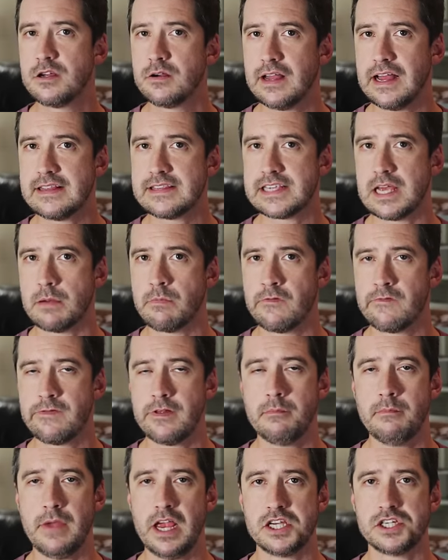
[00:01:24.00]
look at some of the
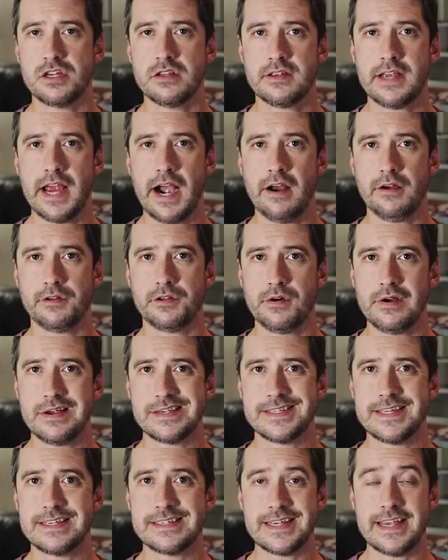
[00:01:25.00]
mentioned
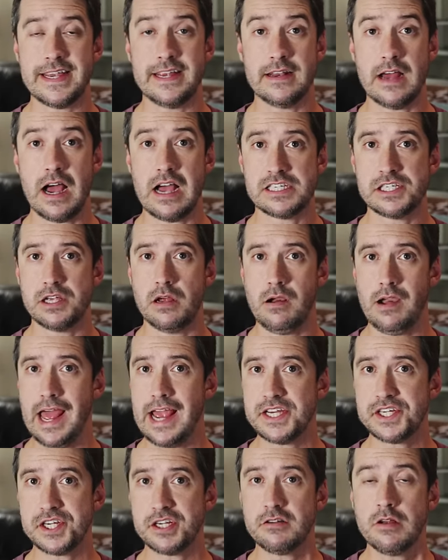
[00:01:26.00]
characteristics in
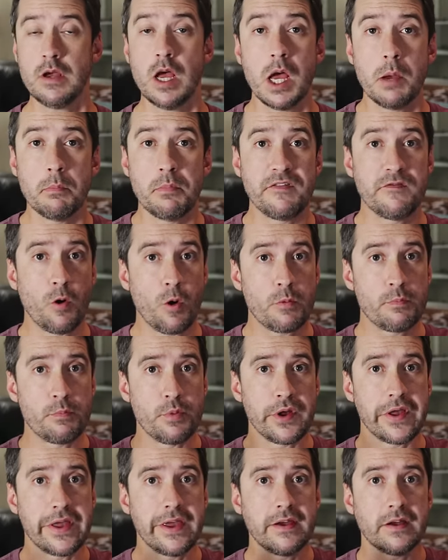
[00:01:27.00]
isolation before
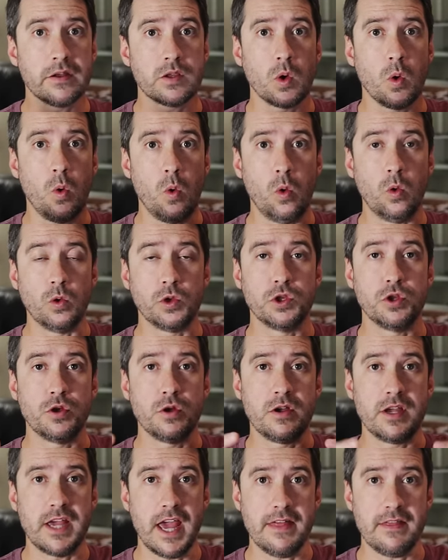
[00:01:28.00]
bringing it all
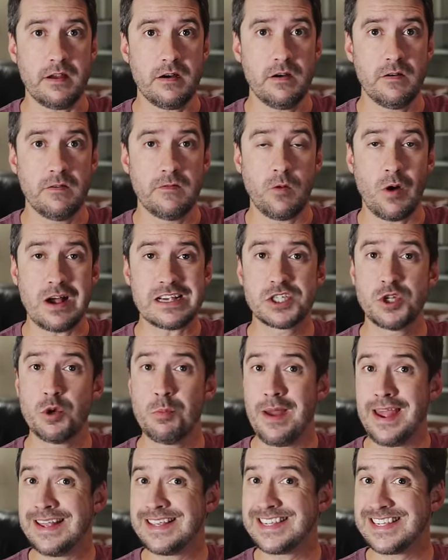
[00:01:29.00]
together for us to
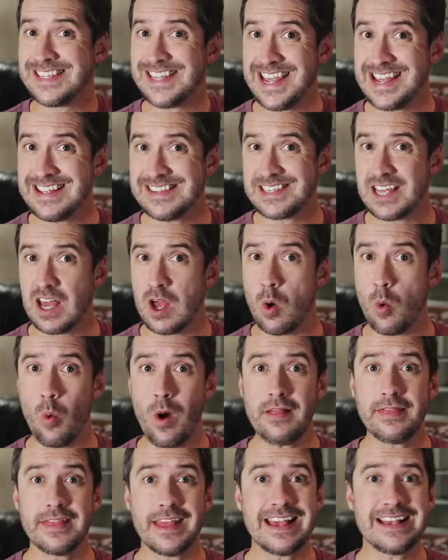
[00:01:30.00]
make sense
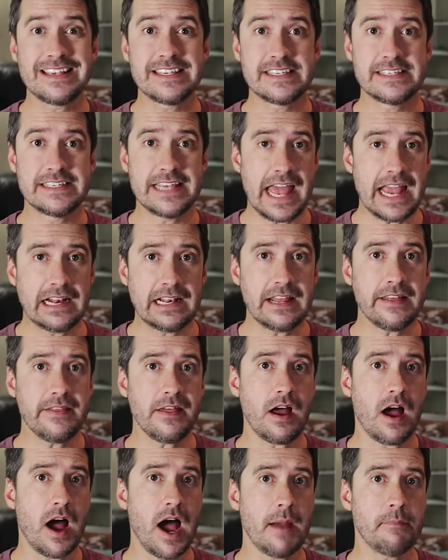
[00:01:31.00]
what exactly the
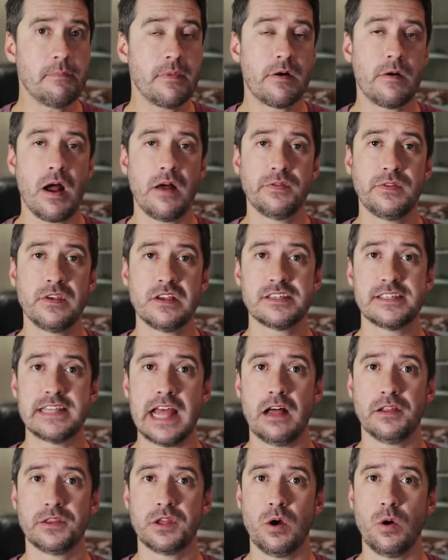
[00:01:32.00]
hype around this
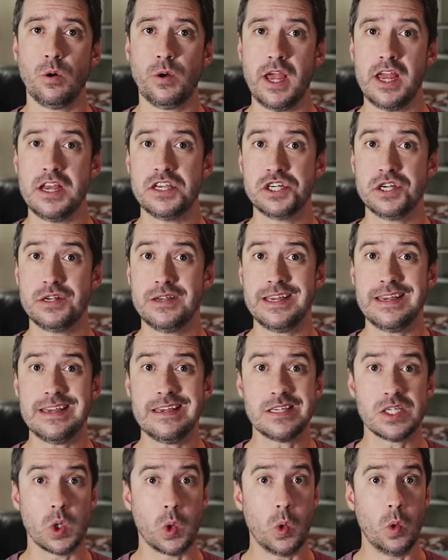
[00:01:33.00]
Deltahawk engine
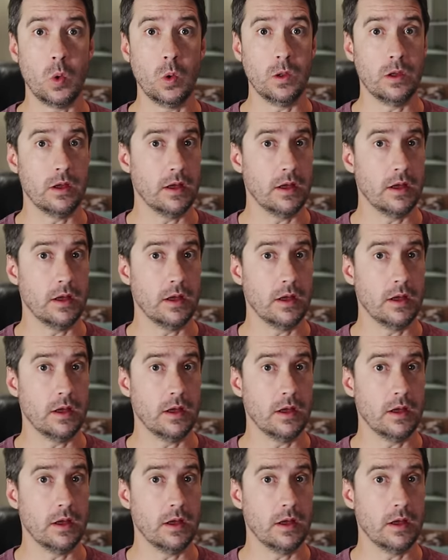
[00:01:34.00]
is all